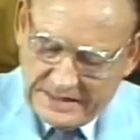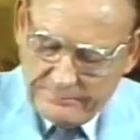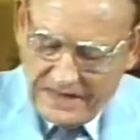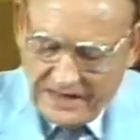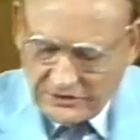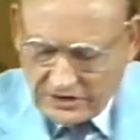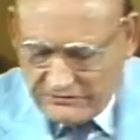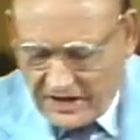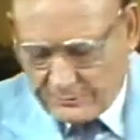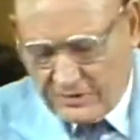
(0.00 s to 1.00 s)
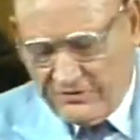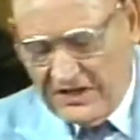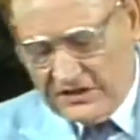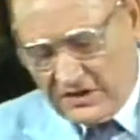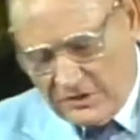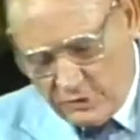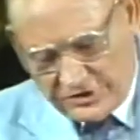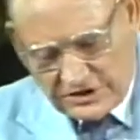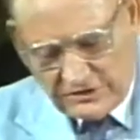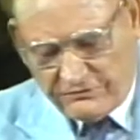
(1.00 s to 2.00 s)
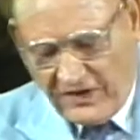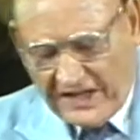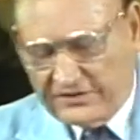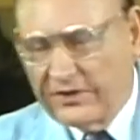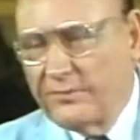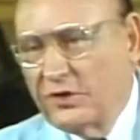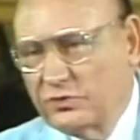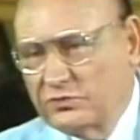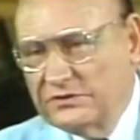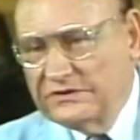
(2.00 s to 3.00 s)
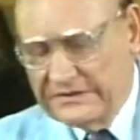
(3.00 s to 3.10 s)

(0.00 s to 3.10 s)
Man has developed a vehicle in which he can fly to the moon